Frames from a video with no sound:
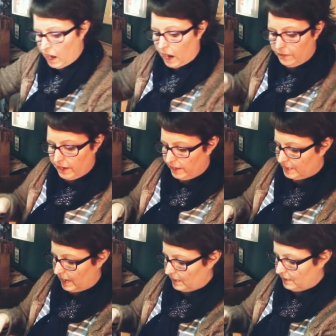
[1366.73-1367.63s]
and then
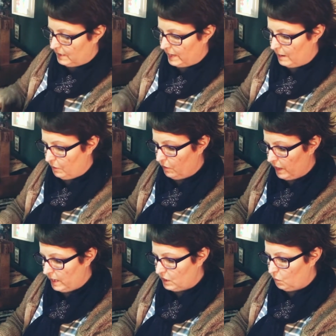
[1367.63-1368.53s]
exactly the same on
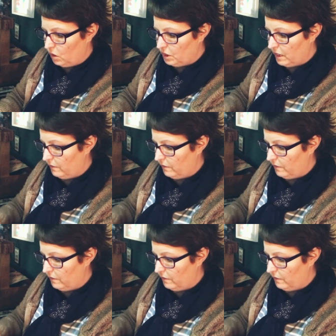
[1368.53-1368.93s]
these ones and